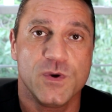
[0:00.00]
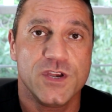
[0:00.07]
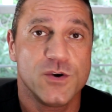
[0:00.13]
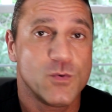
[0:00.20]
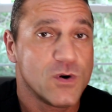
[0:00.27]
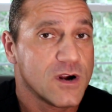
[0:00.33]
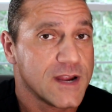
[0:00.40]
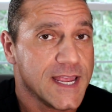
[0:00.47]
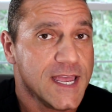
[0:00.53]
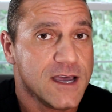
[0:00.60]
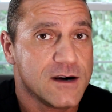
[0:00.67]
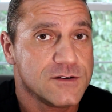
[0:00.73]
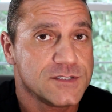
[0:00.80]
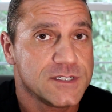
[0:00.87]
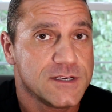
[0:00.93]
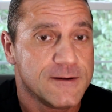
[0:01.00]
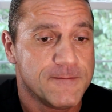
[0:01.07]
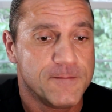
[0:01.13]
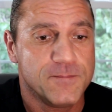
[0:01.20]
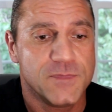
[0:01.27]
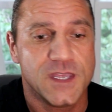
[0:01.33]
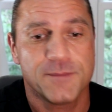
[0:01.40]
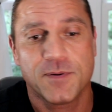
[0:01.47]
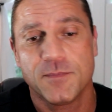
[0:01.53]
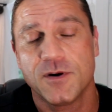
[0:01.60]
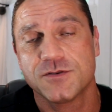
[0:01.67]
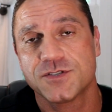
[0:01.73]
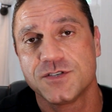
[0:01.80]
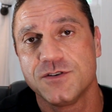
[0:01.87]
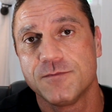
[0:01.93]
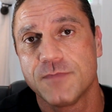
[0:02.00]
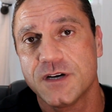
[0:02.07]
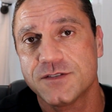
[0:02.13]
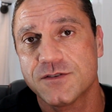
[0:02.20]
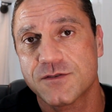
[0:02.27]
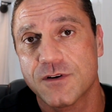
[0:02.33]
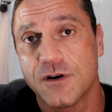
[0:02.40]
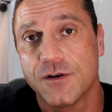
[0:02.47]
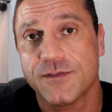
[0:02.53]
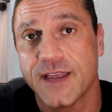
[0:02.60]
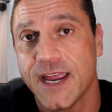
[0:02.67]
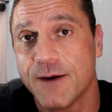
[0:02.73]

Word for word: when you work out, it promotes new muscle growth.